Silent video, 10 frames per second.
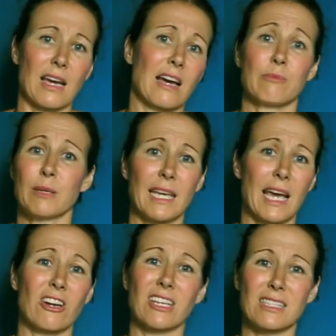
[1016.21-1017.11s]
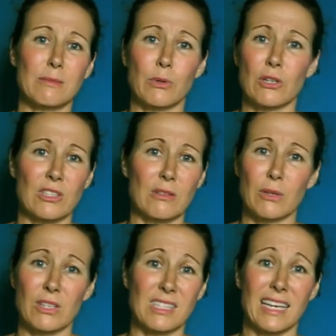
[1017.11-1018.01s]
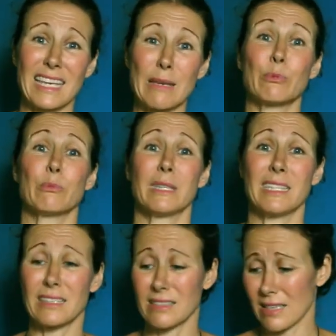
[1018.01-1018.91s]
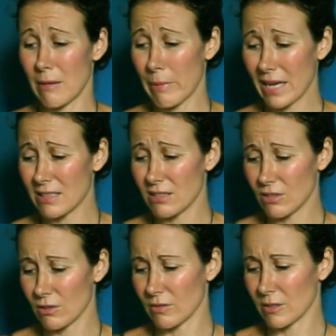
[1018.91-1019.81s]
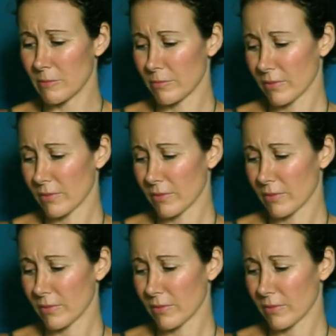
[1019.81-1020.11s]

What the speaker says: I've been carrying this burden because I keep repeating the same patterns over.